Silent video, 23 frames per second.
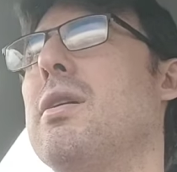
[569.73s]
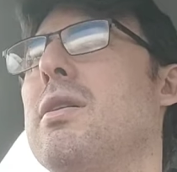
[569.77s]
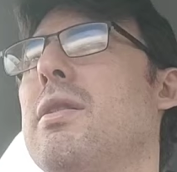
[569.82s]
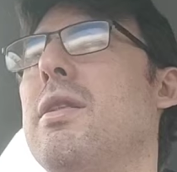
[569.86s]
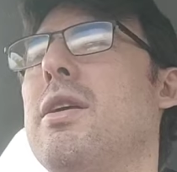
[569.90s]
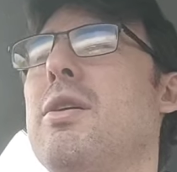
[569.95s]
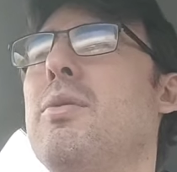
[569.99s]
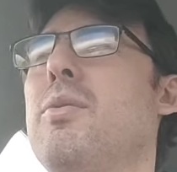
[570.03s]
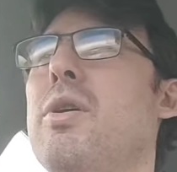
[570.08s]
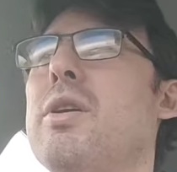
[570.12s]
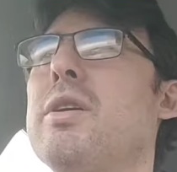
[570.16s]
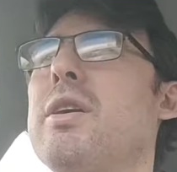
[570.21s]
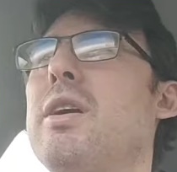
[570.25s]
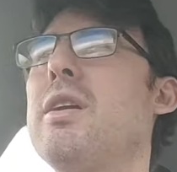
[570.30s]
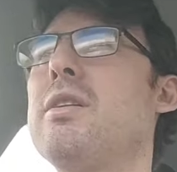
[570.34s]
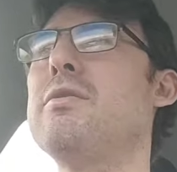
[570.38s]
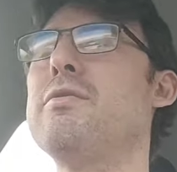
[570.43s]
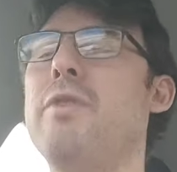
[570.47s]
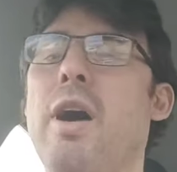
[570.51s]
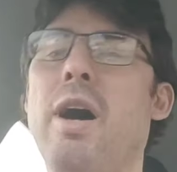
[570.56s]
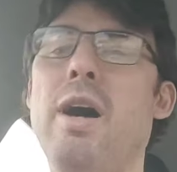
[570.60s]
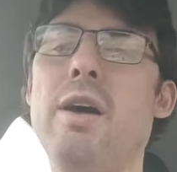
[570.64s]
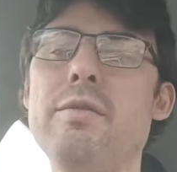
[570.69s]
They don't want to get
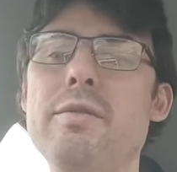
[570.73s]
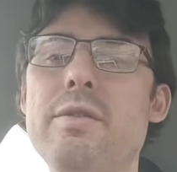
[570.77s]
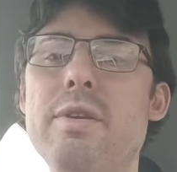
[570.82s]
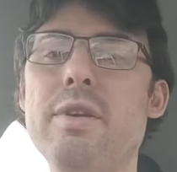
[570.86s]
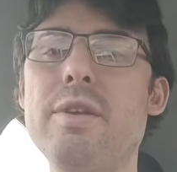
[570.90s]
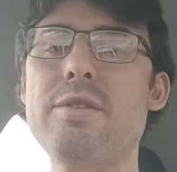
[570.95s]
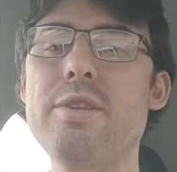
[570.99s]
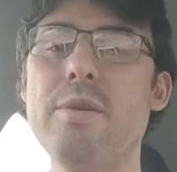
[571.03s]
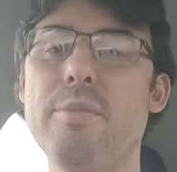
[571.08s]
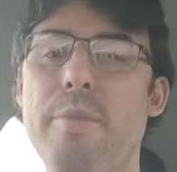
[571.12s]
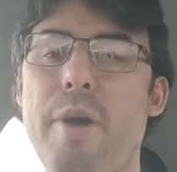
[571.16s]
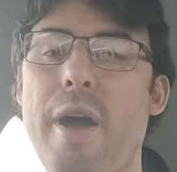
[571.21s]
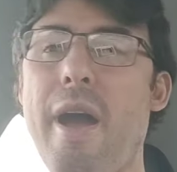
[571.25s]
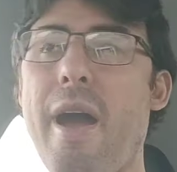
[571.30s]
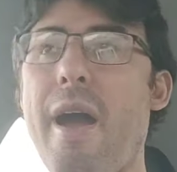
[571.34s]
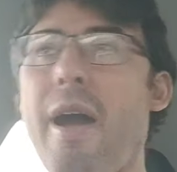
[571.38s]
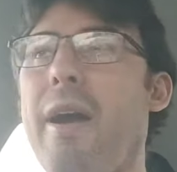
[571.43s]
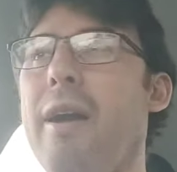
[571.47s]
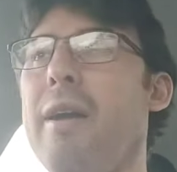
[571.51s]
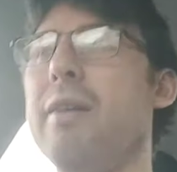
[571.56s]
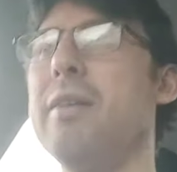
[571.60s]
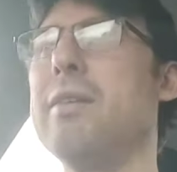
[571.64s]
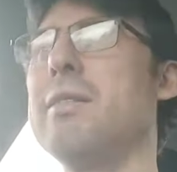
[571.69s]
involved. It's a
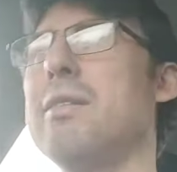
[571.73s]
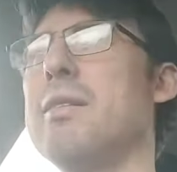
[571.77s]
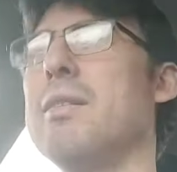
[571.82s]
bear.